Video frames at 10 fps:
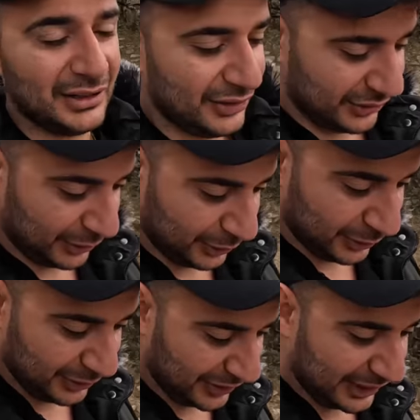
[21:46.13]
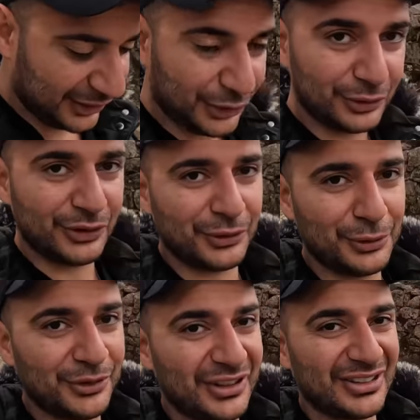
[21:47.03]
So kids go to
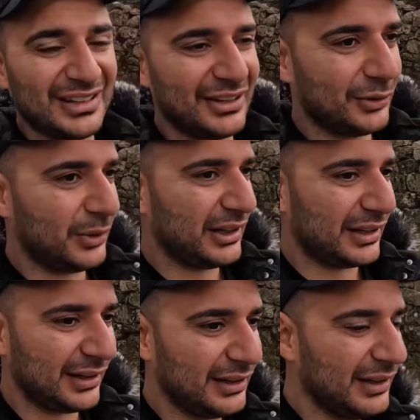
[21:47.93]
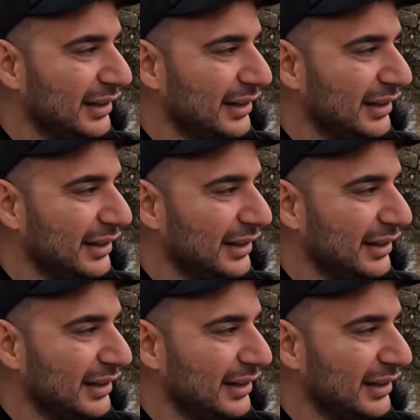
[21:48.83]
school 6 days a week here.